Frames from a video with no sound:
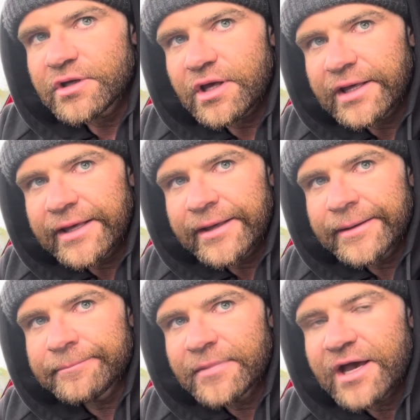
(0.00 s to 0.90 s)

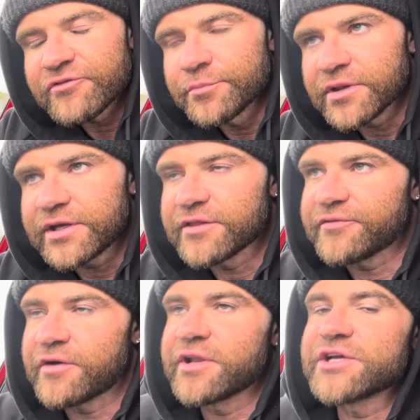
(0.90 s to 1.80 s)
I've completed the
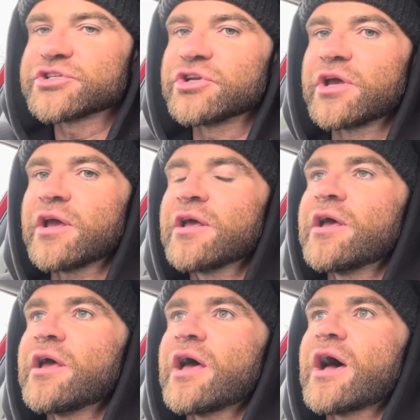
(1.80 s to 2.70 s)
foundation year.
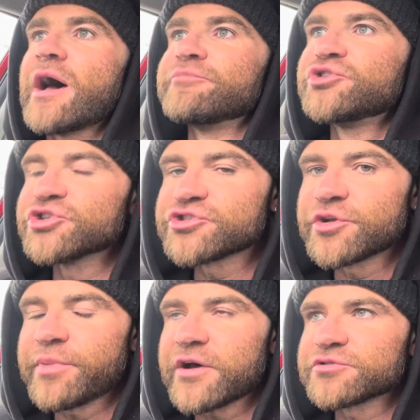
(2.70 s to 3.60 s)
I'm just
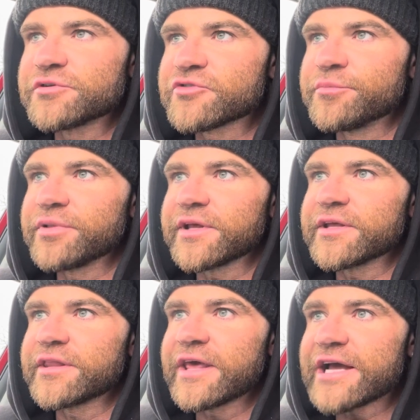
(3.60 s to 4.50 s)
about to have
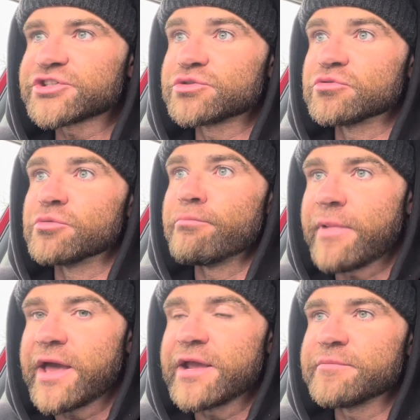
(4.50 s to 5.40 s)
completed the actual
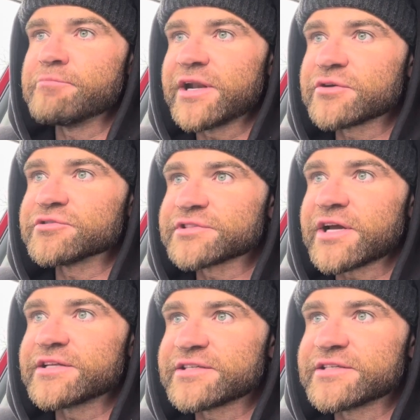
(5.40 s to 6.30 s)
main medical
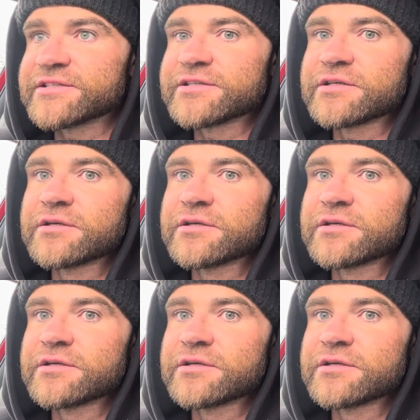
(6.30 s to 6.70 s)
sciences